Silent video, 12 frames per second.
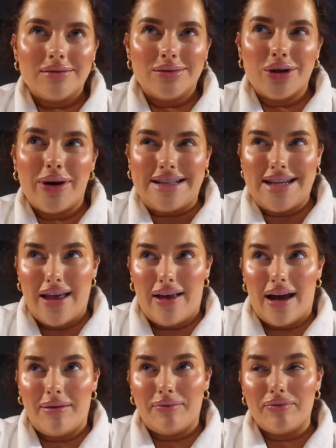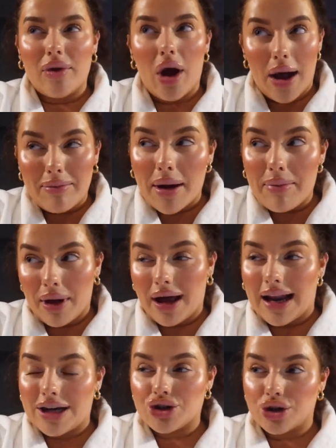although I say that I might put a
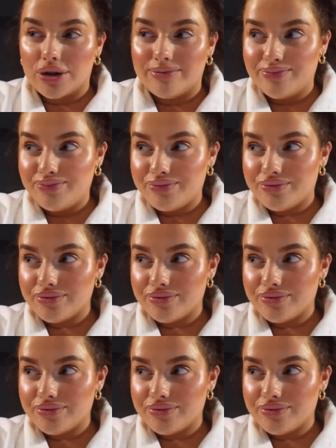lash on